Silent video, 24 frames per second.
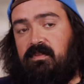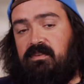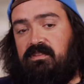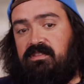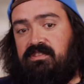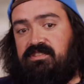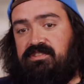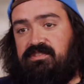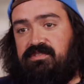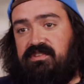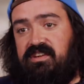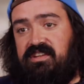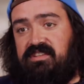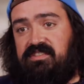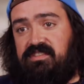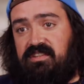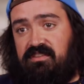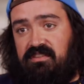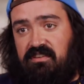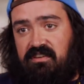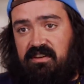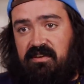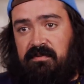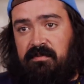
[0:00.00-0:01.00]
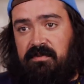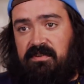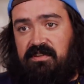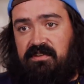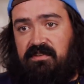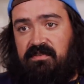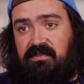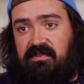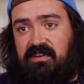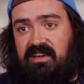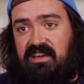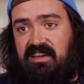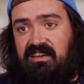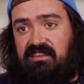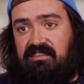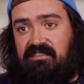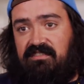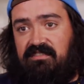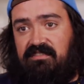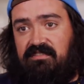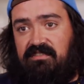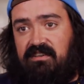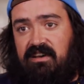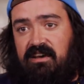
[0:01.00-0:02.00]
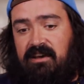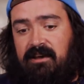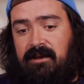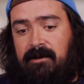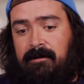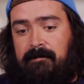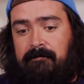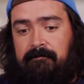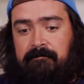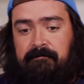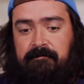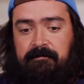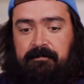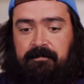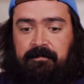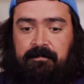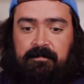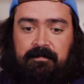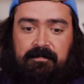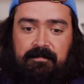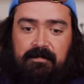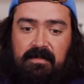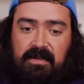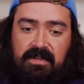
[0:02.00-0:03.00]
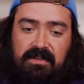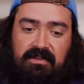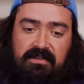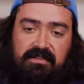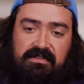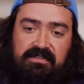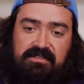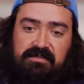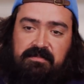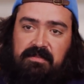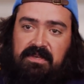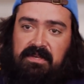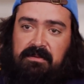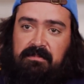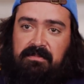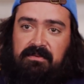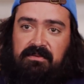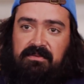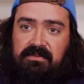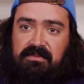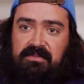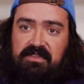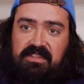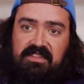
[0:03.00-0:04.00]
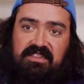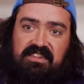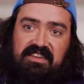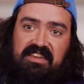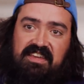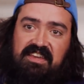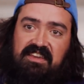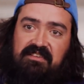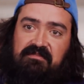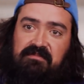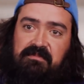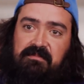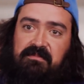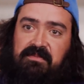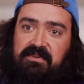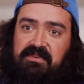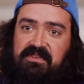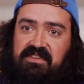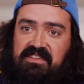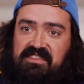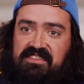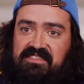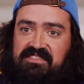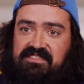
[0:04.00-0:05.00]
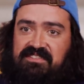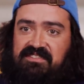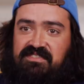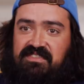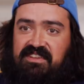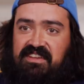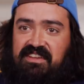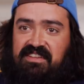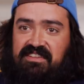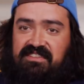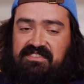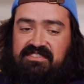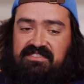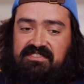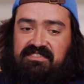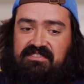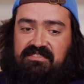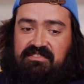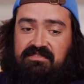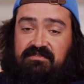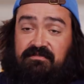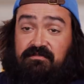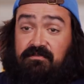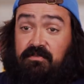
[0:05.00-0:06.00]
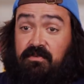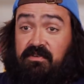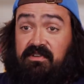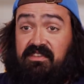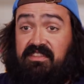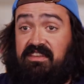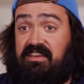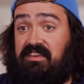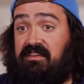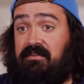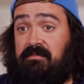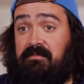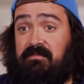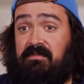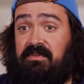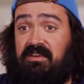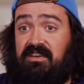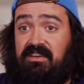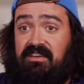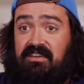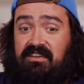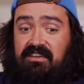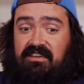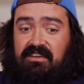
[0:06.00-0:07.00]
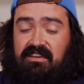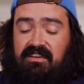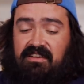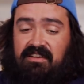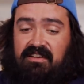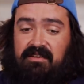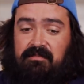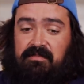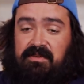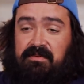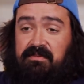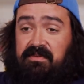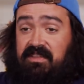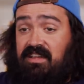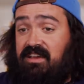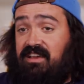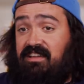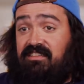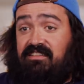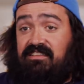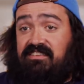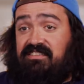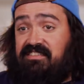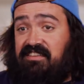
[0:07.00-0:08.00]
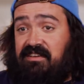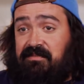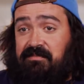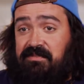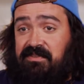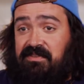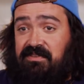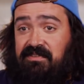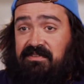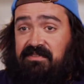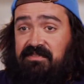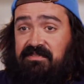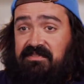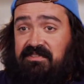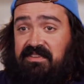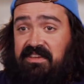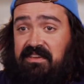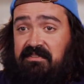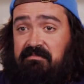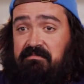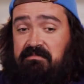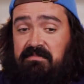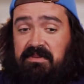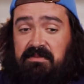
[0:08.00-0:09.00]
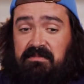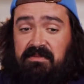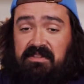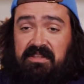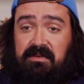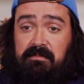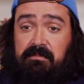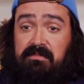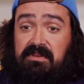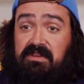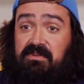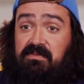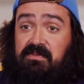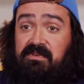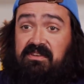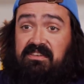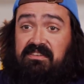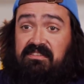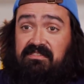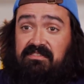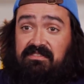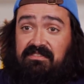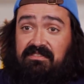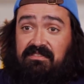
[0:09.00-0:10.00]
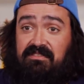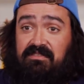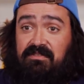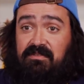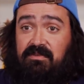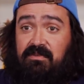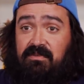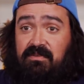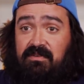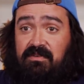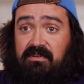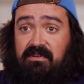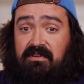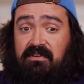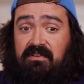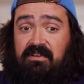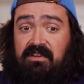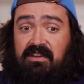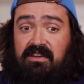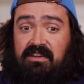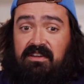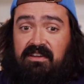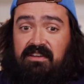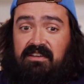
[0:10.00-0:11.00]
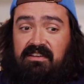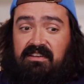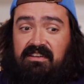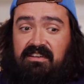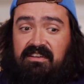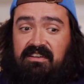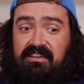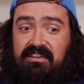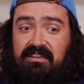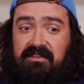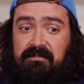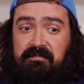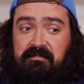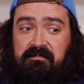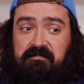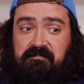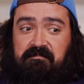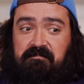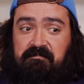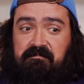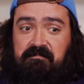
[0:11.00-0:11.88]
the strains that they're able to create, um, you know, there's people that they have promoting these strains for them. Uh, people that I looked up to, like people like B-Real or um,